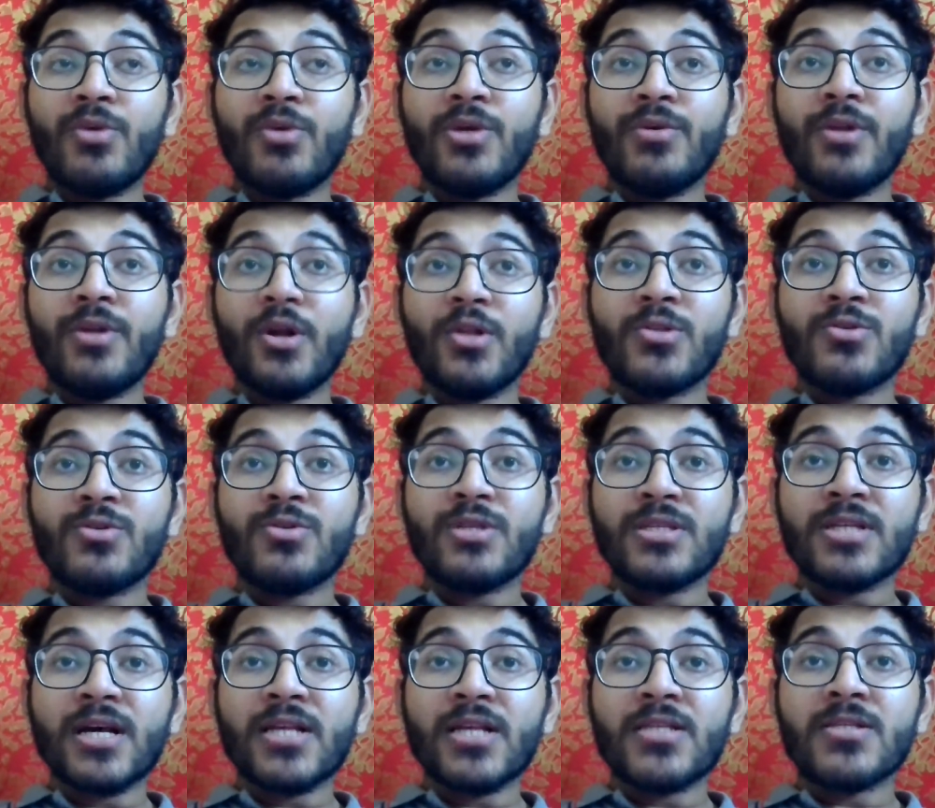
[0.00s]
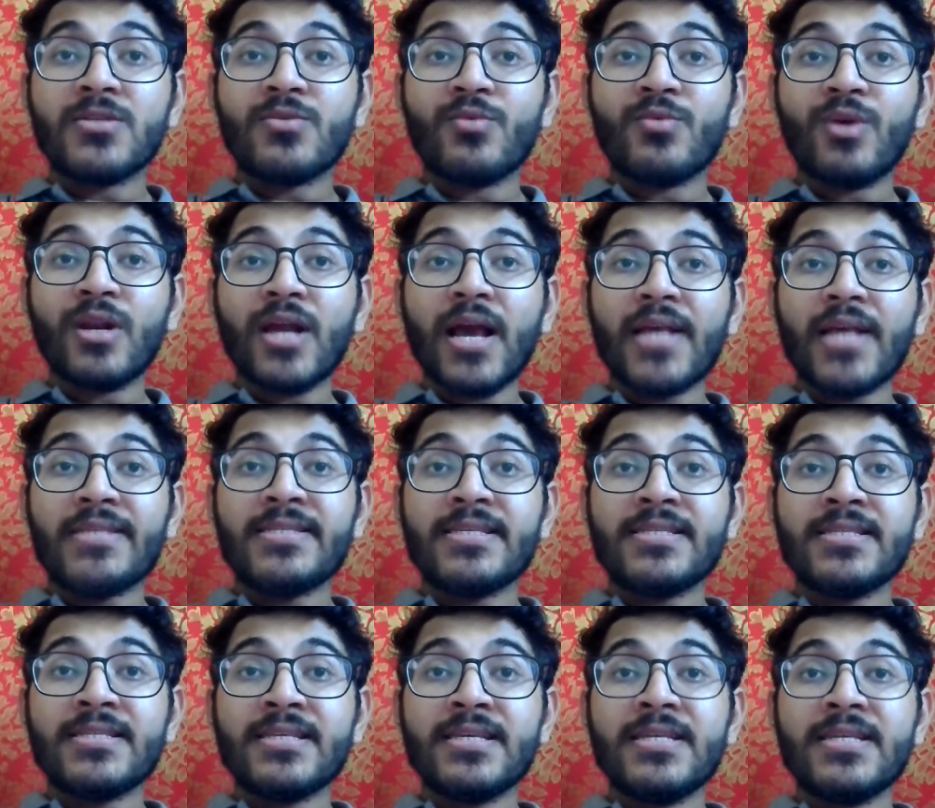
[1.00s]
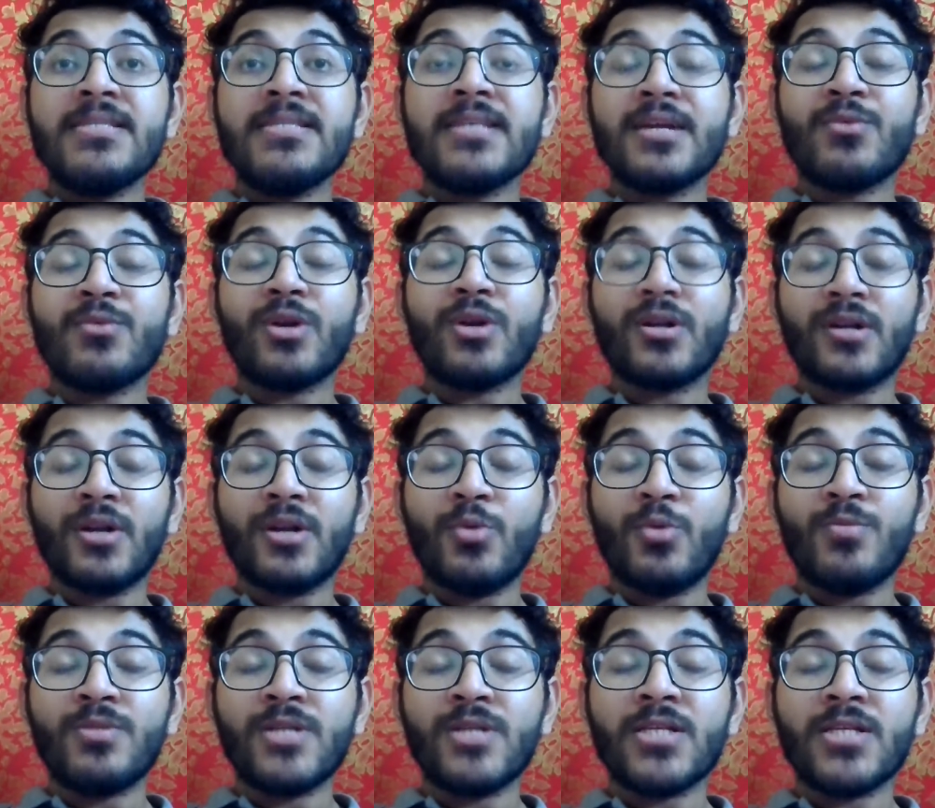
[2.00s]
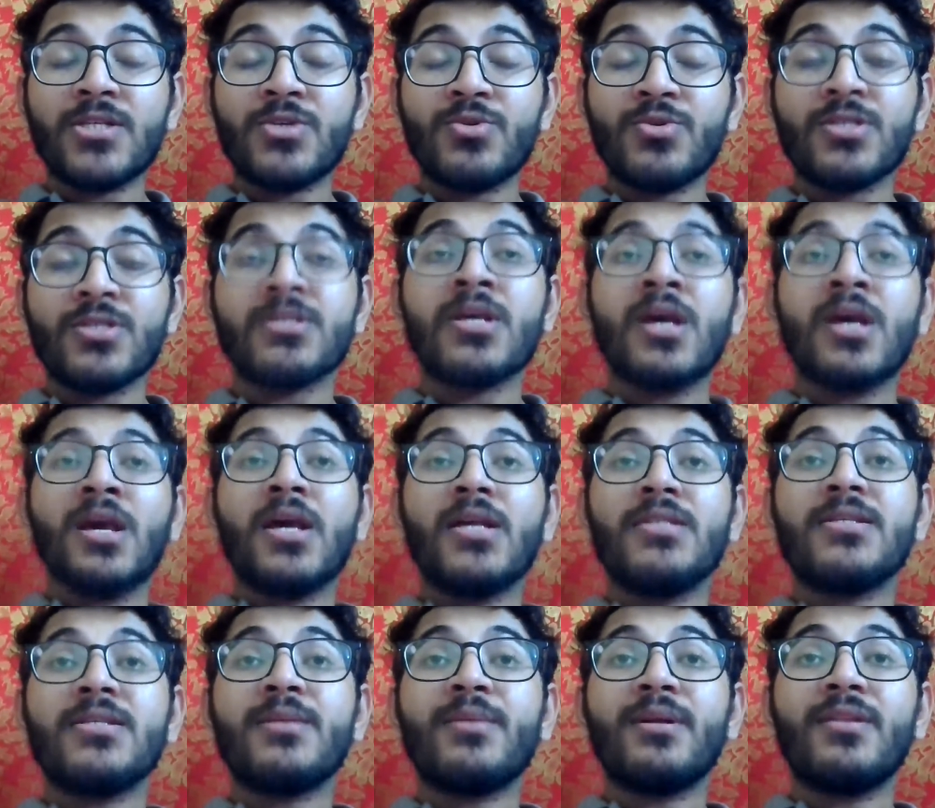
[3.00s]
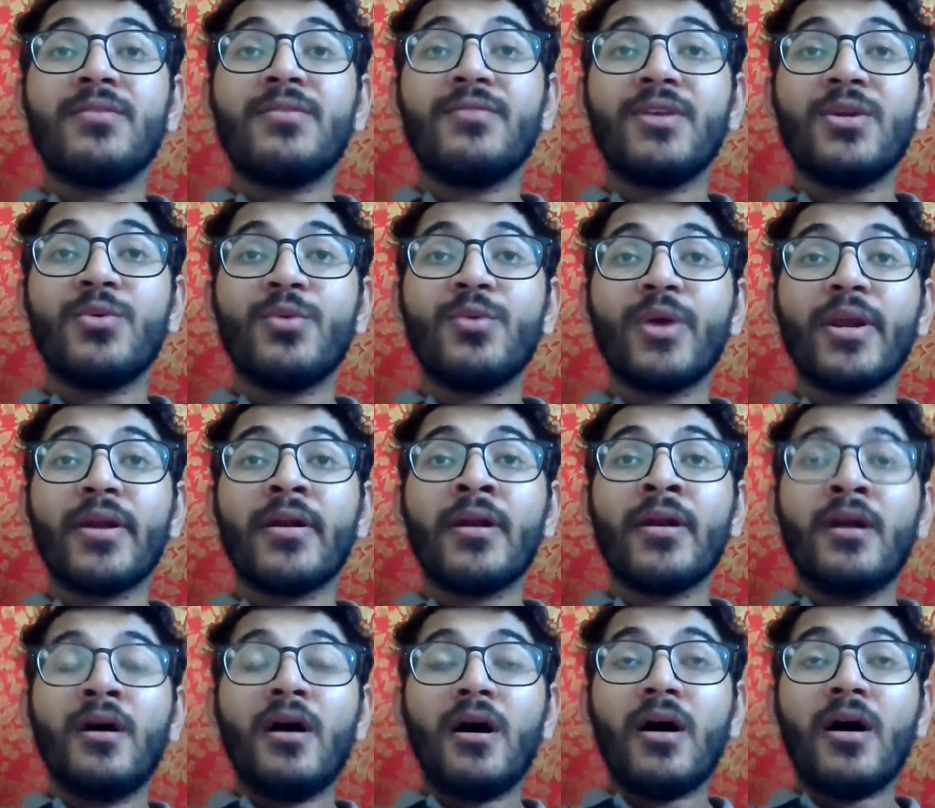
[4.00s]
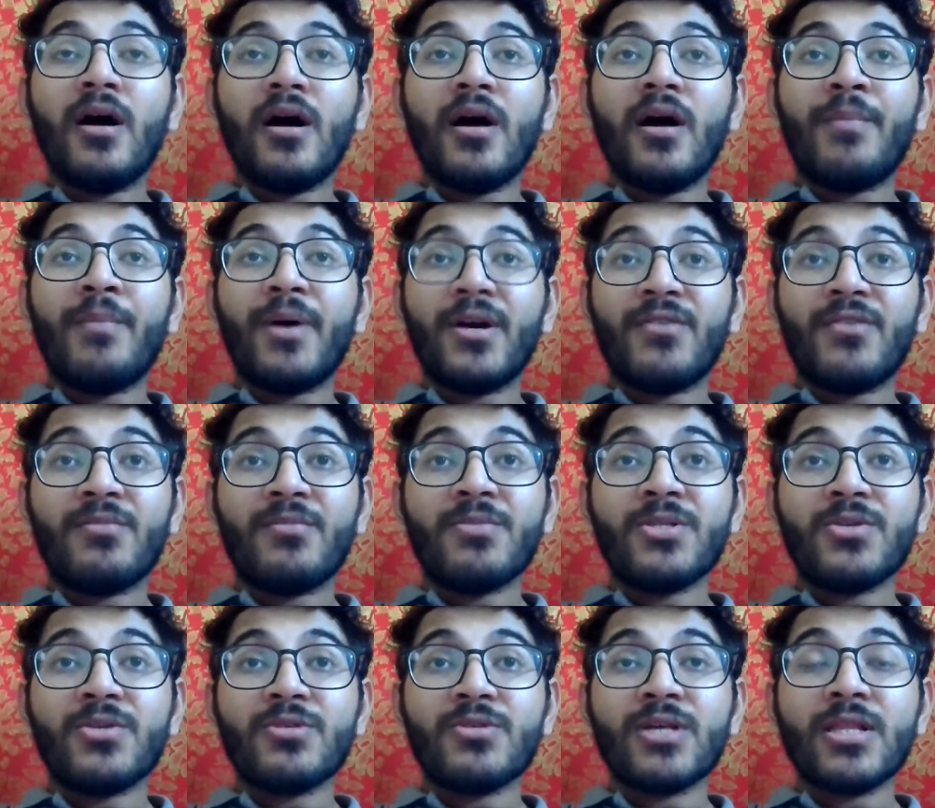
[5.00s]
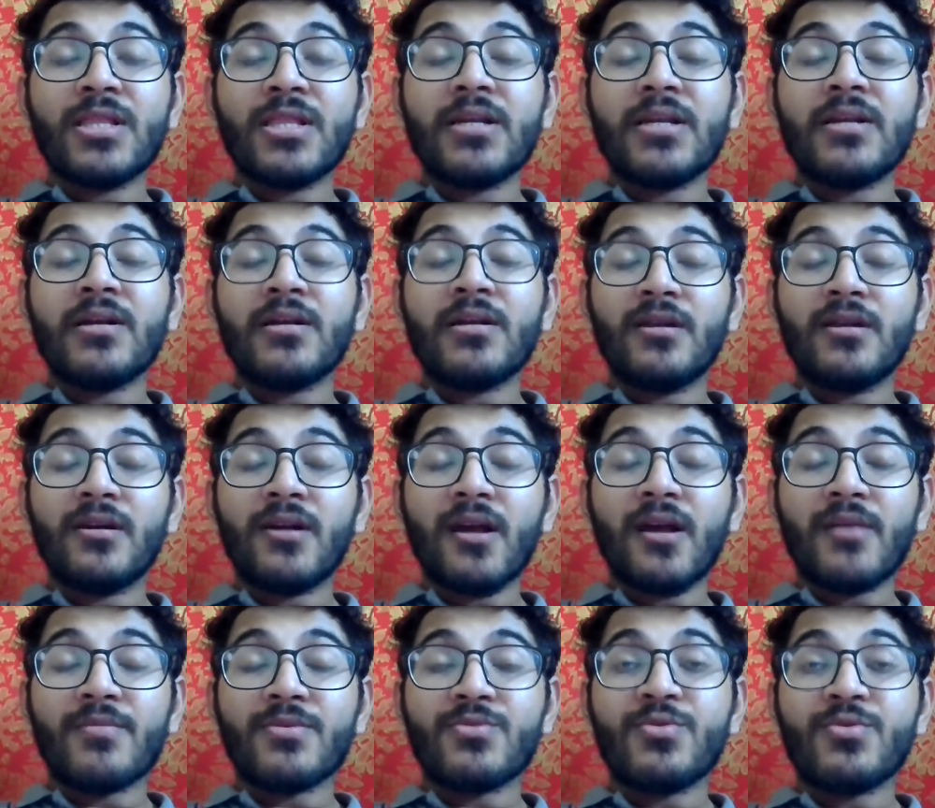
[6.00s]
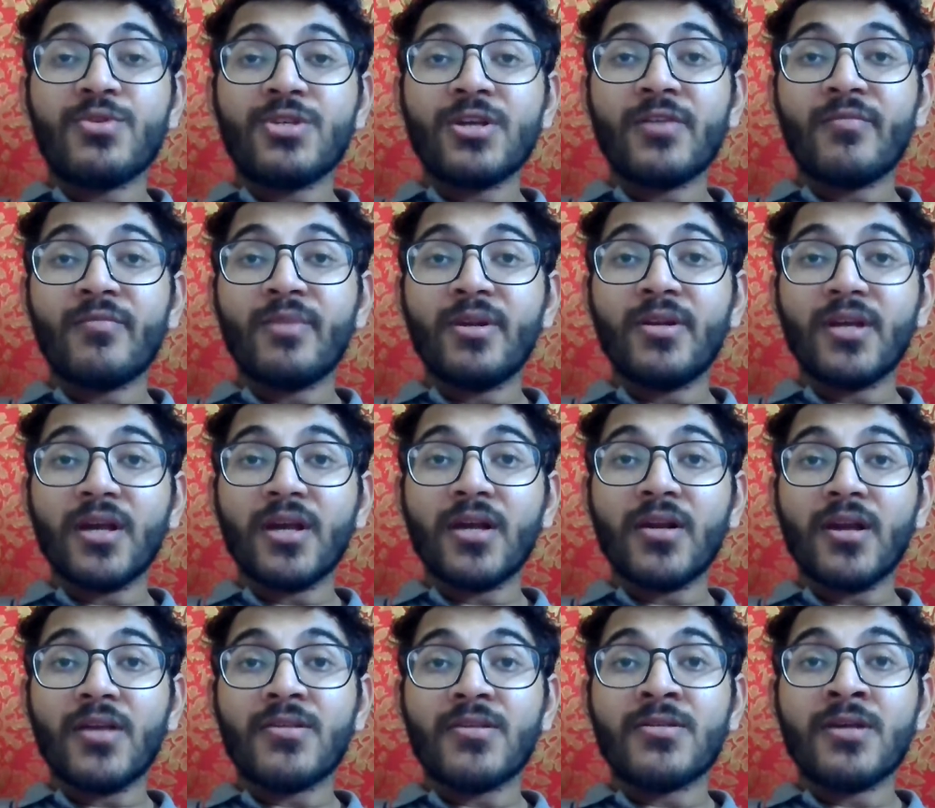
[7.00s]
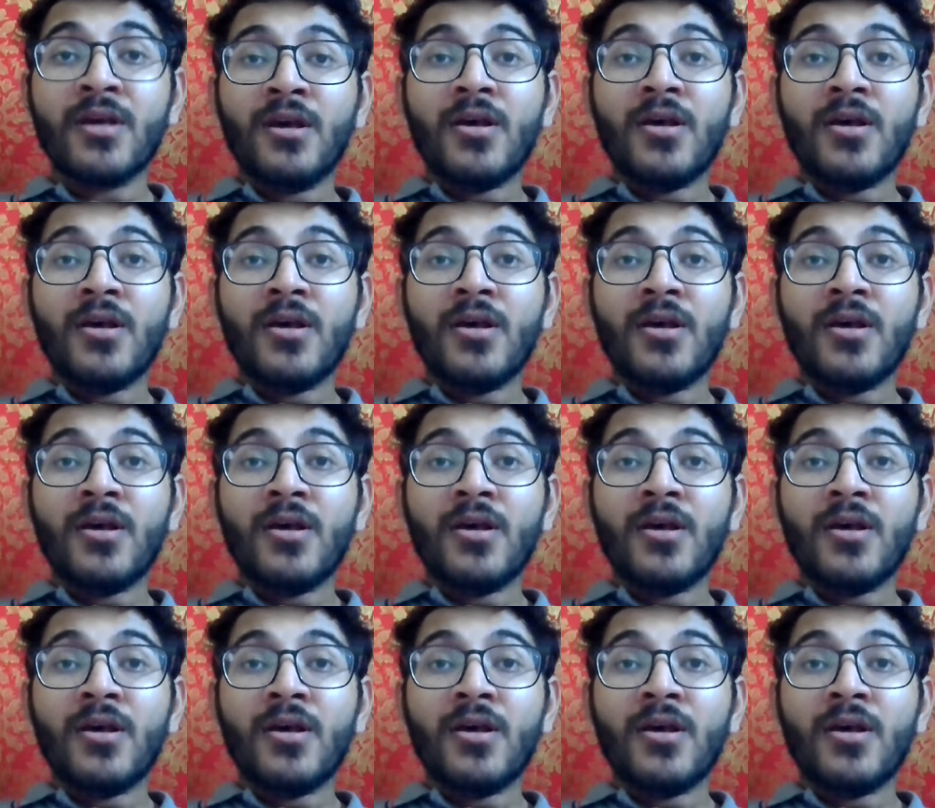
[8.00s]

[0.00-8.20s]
We will also discuss what ICC is and what Rome Statute is in some other video, where apart from genocide, there are other crimes which have been recognized.